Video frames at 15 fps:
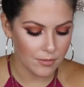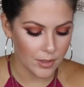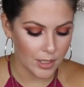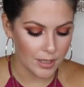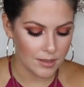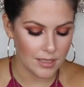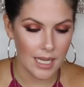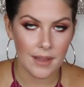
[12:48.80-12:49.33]

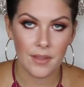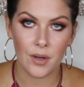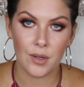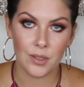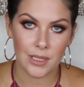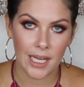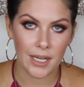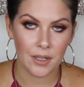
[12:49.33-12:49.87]
first and then
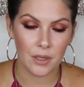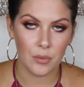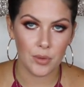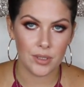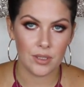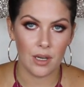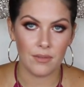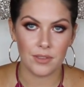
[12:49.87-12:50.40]
I'll layer it
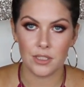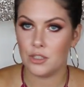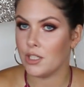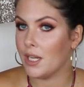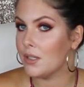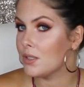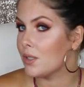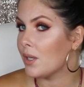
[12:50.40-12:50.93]
with Soft and
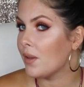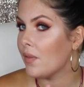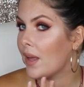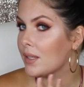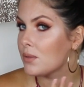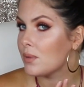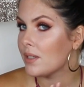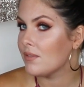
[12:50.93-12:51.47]
Gentle, and
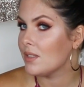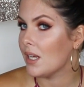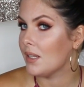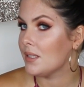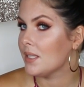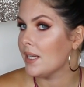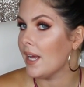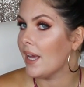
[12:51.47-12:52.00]
that's what I've
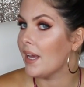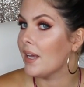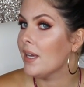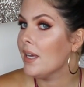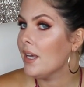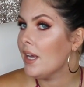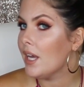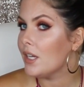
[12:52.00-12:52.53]
done today.
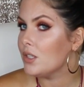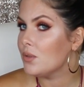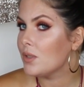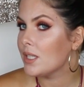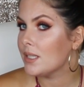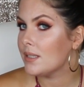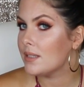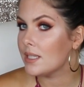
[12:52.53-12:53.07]
And you
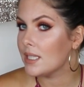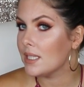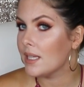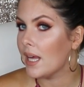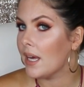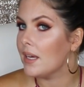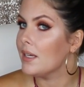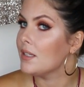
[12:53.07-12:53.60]
can see
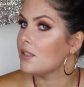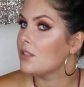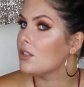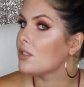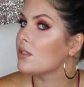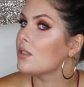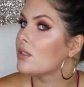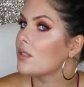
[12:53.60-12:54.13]
that it's
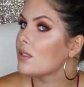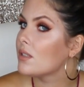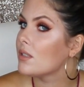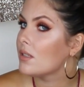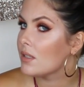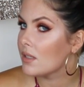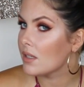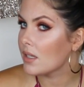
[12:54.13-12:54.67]
just
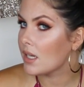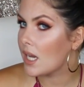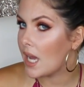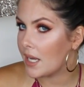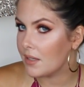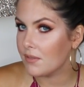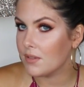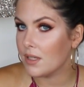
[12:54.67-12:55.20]

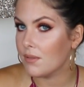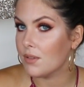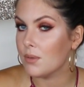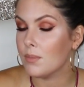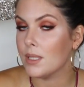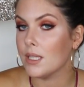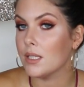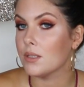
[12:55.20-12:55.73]
kind of given
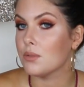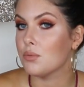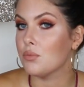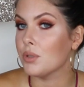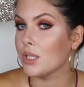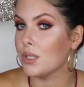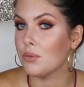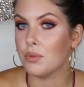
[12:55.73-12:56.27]
me this
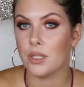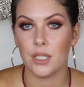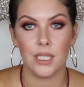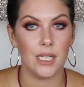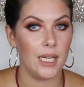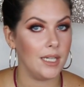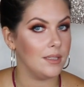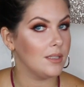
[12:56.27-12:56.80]
really
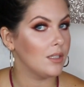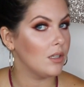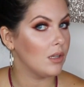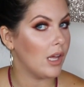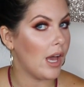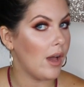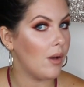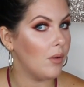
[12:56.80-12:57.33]
nice
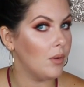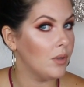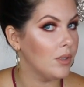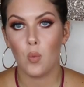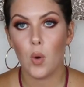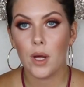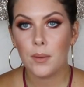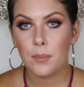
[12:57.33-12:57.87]
glow.
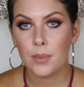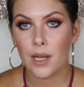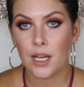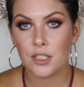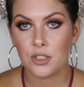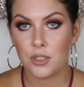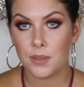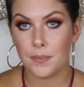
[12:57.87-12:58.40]
One
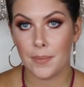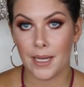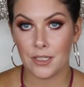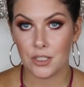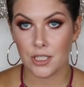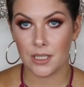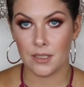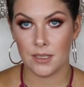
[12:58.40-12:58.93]
blush to
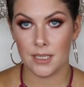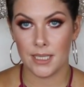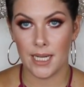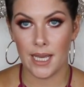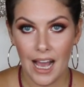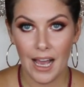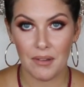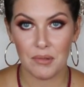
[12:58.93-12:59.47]
mention
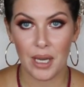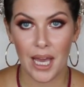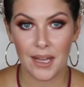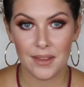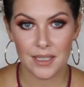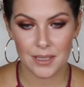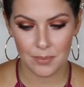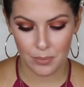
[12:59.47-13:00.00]
today. I've
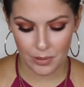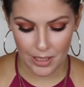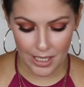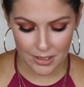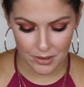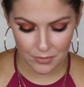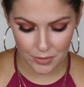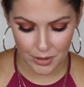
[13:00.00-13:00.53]
had this
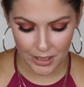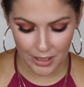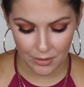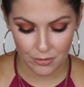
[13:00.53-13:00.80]
blush for like